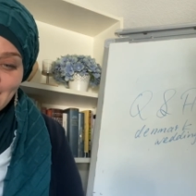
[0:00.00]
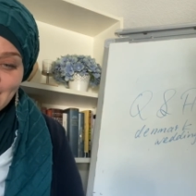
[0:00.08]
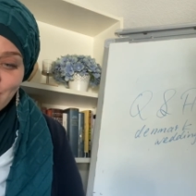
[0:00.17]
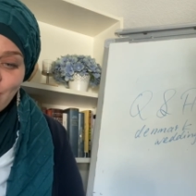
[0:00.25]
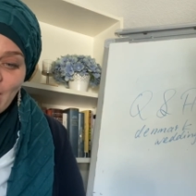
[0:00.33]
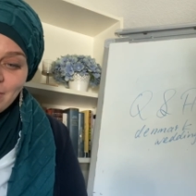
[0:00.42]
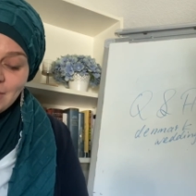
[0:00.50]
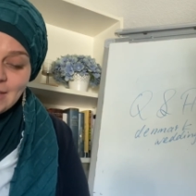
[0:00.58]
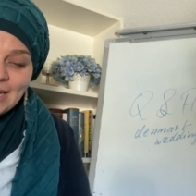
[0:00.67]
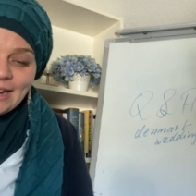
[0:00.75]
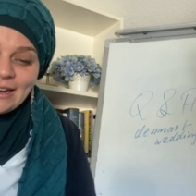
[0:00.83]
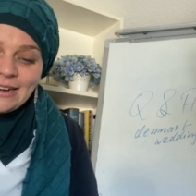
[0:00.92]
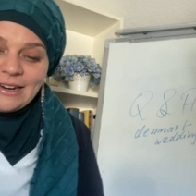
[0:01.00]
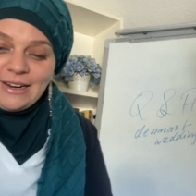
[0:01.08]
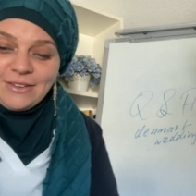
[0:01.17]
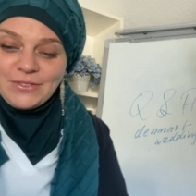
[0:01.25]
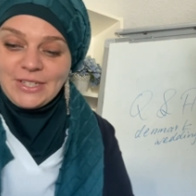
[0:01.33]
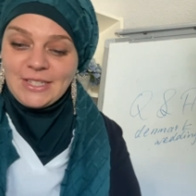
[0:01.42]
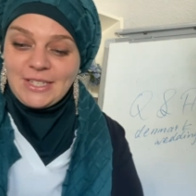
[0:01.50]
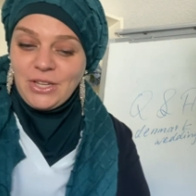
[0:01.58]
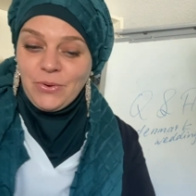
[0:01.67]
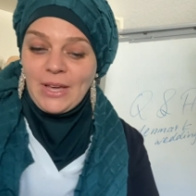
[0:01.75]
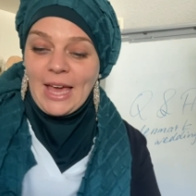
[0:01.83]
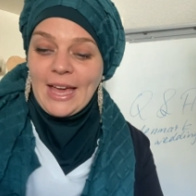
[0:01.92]
traveled and lived in
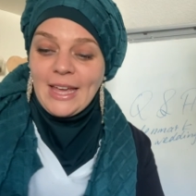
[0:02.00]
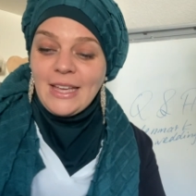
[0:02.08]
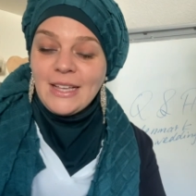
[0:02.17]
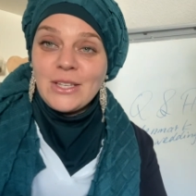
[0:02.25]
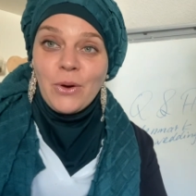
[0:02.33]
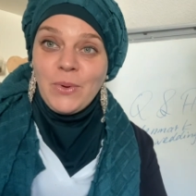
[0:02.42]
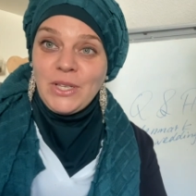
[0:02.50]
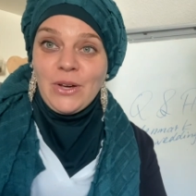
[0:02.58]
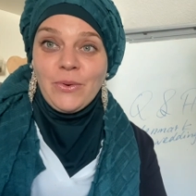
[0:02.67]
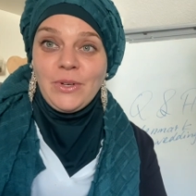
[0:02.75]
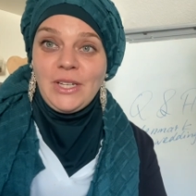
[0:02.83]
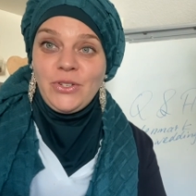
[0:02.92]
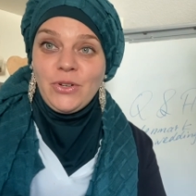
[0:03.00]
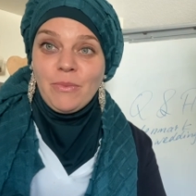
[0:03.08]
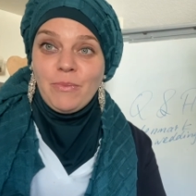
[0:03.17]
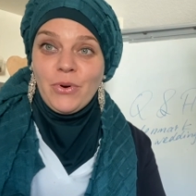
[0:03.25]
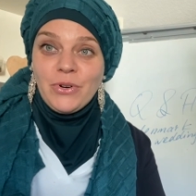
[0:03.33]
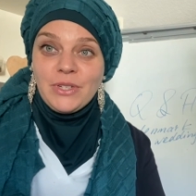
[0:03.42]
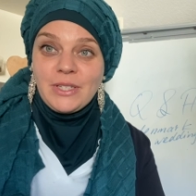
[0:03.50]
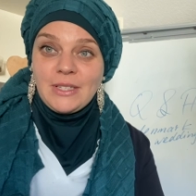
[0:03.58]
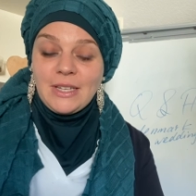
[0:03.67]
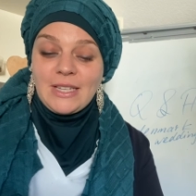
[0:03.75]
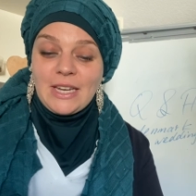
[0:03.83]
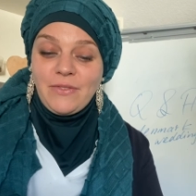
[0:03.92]
the UK. So we don't need your birth
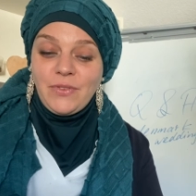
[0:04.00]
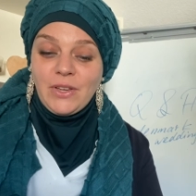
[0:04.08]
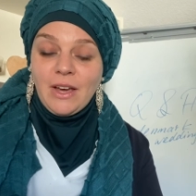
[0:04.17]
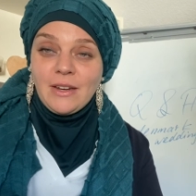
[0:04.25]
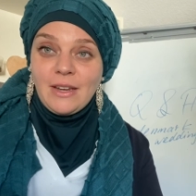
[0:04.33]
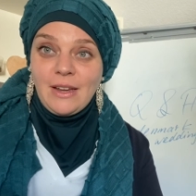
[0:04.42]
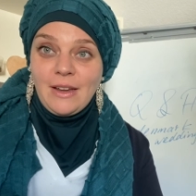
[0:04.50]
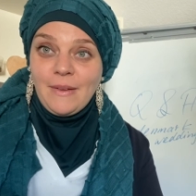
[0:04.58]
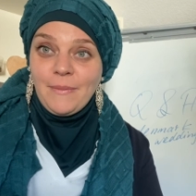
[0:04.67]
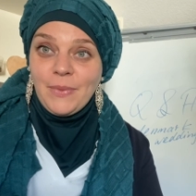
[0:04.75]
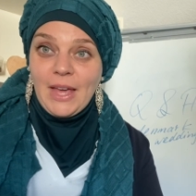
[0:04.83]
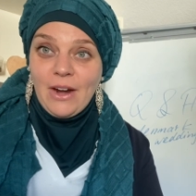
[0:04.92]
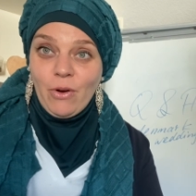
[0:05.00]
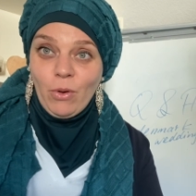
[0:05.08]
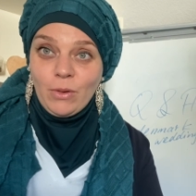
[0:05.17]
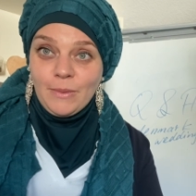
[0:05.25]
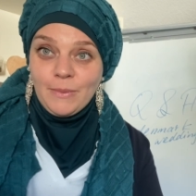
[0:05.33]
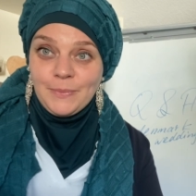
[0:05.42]
certificate at all.